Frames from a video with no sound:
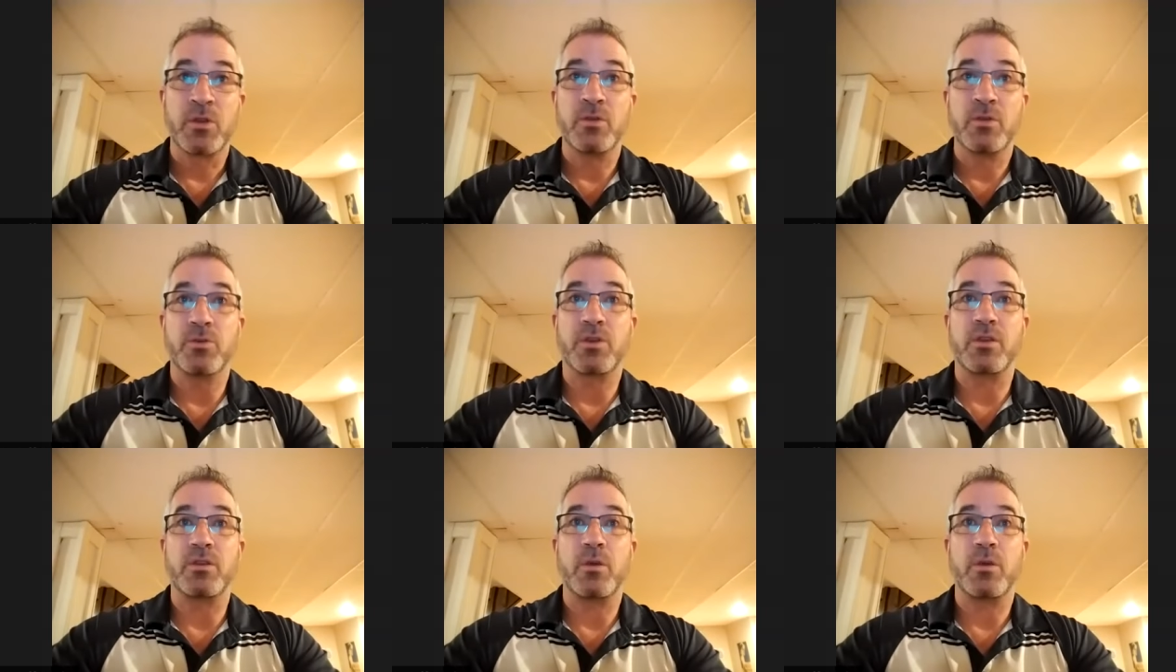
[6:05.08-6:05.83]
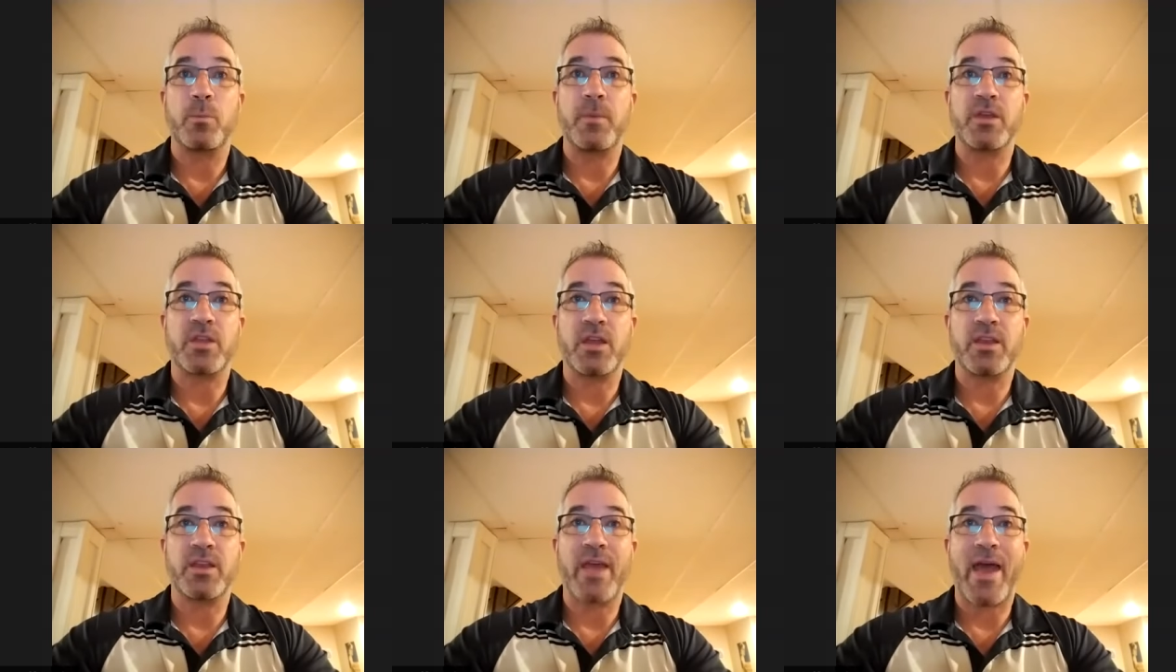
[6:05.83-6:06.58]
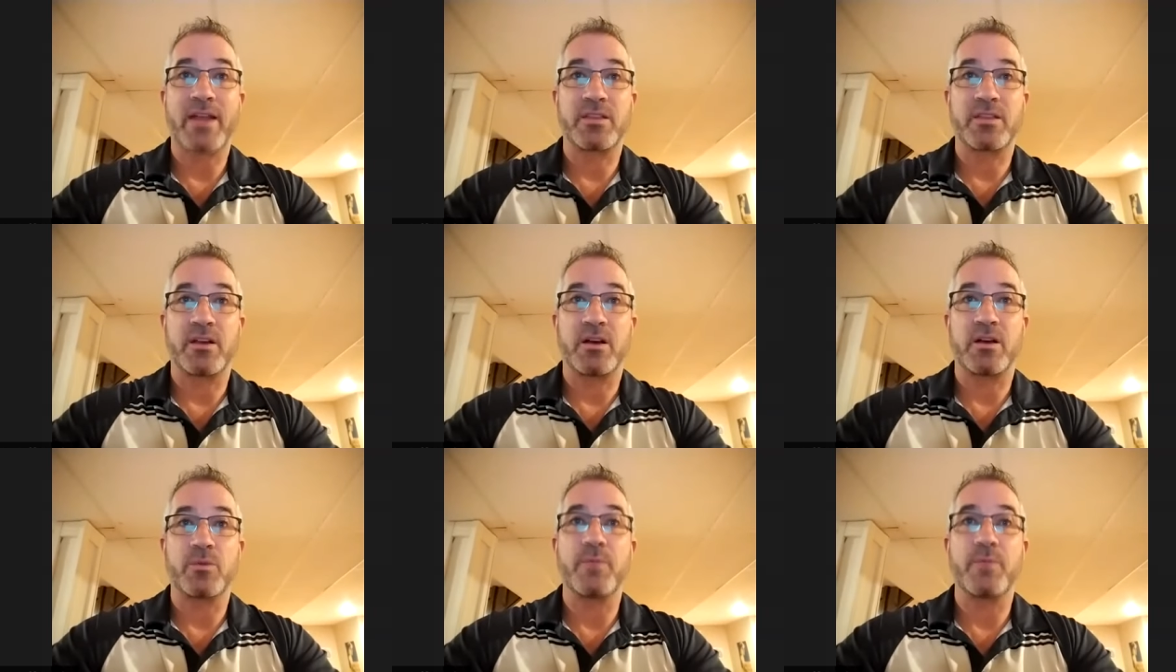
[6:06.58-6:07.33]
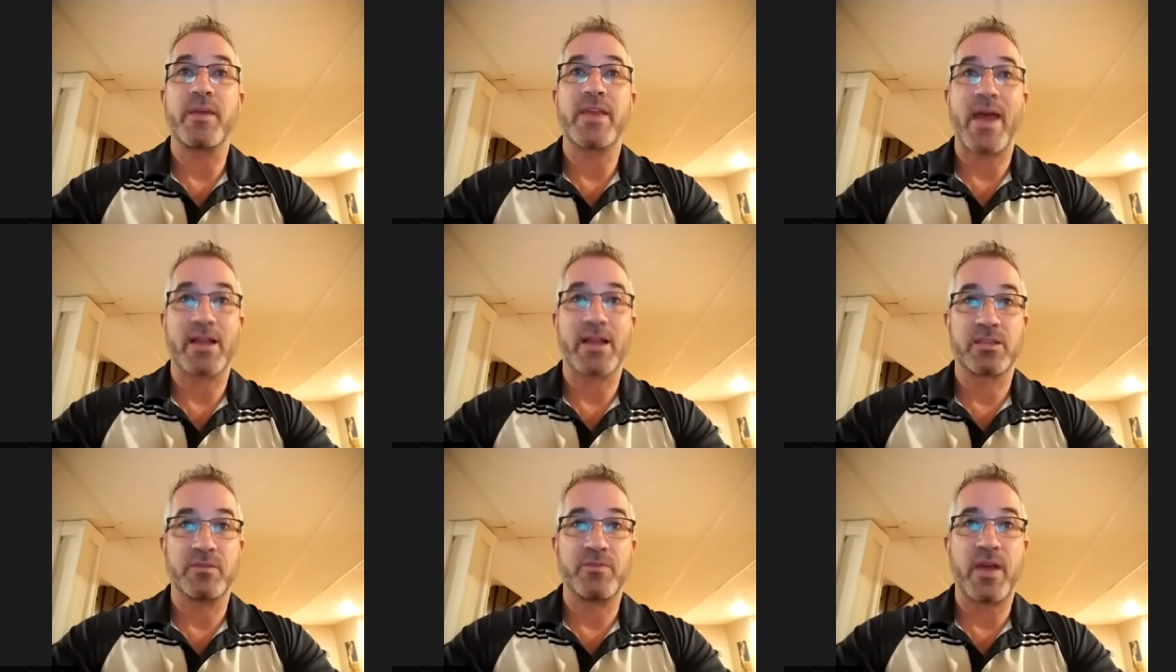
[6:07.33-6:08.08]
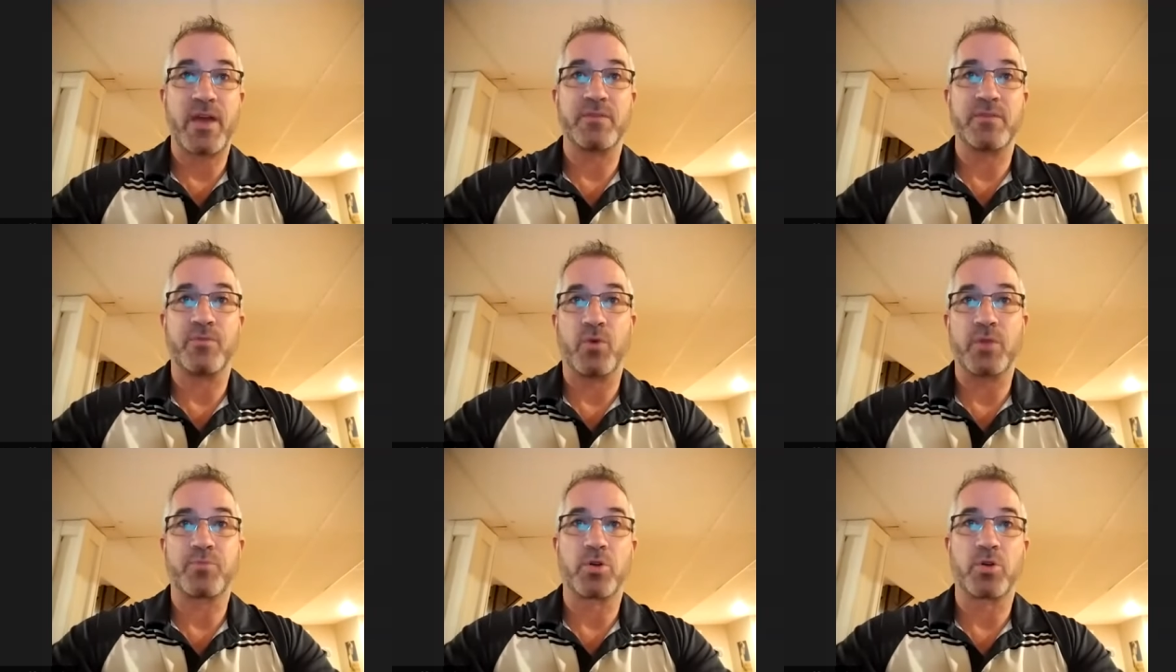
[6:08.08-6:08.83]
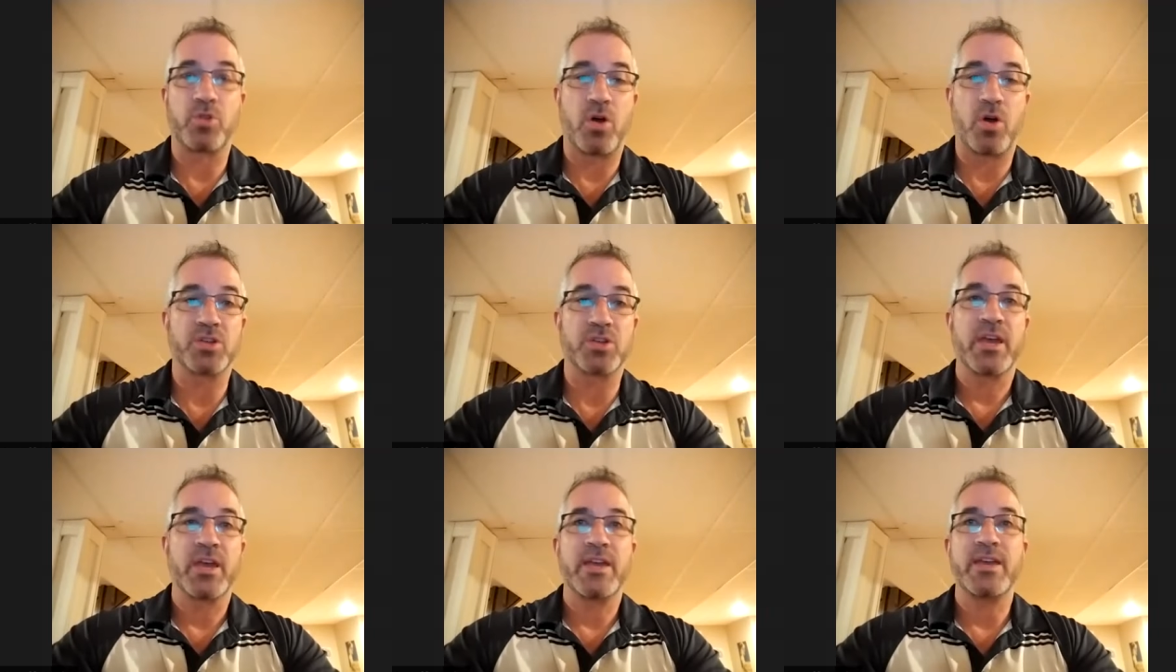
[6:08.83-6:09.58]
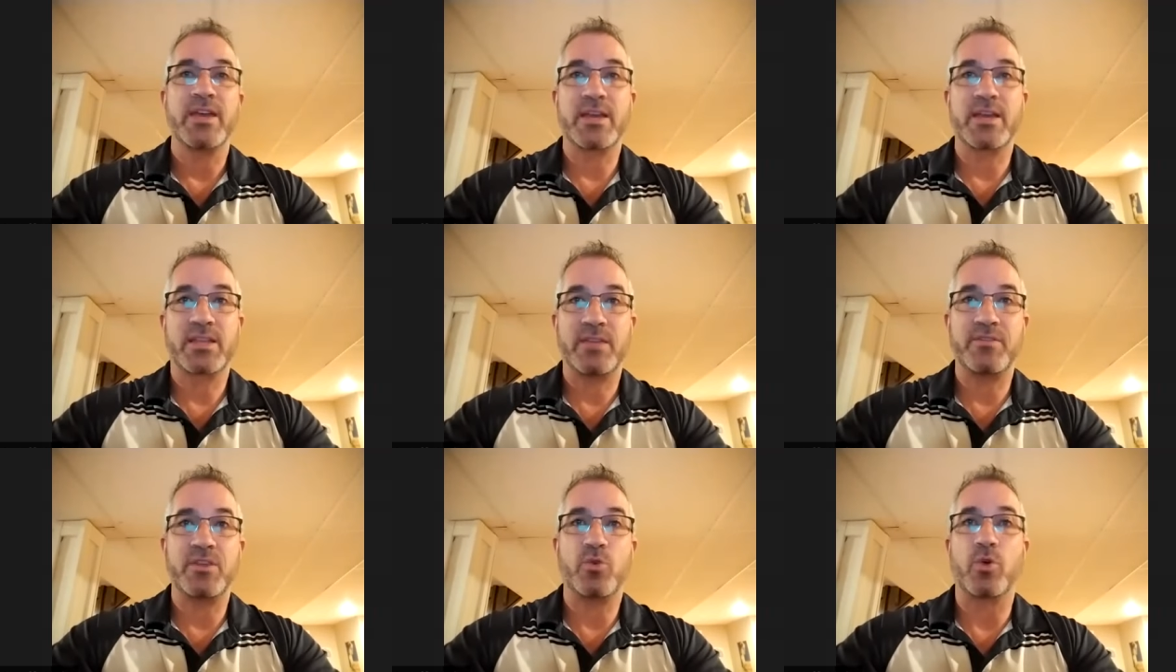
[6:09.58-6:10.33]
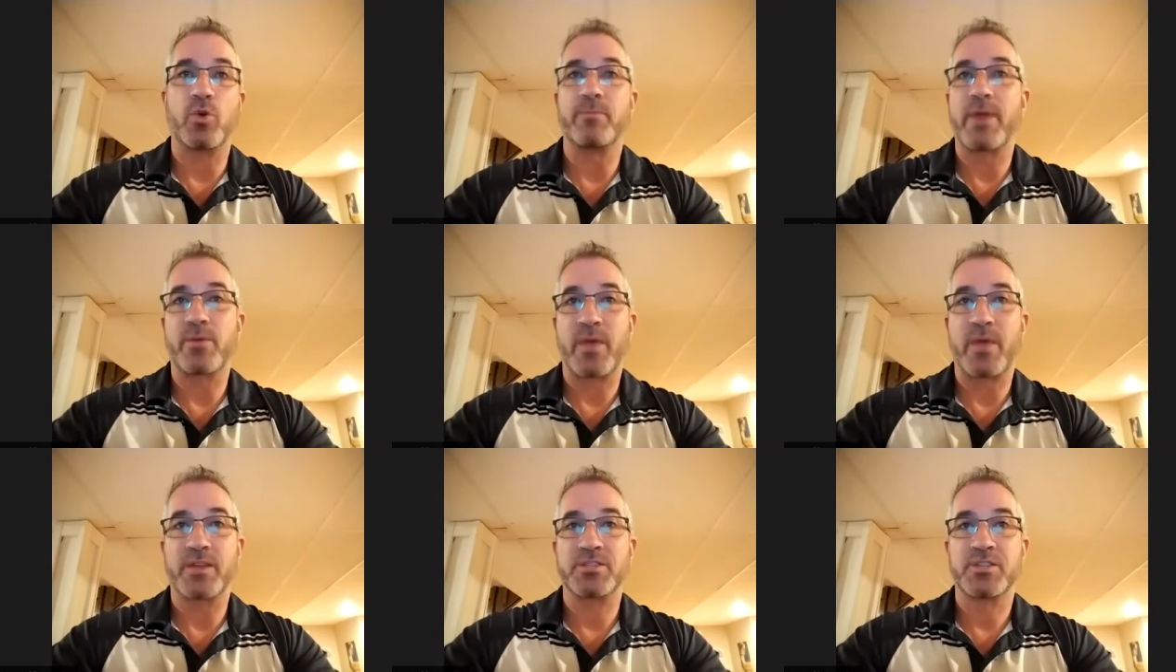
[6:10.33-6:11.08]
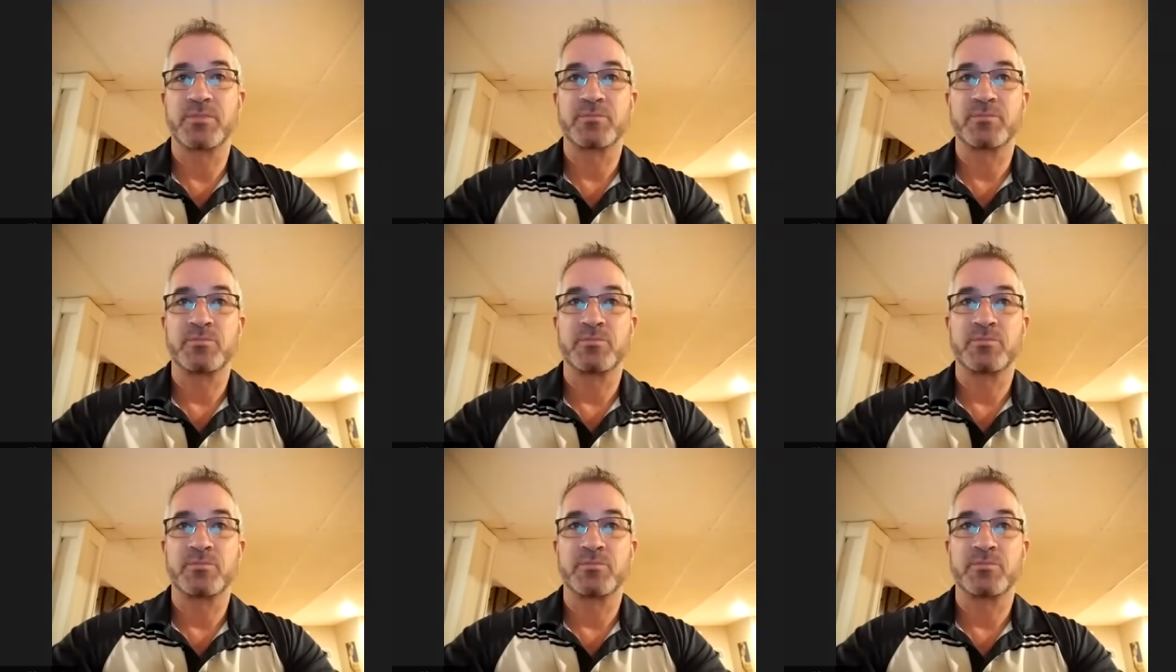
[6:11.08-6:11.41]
You can maintain act, uh, remain active and avoid prolonged inactivity or bed rest.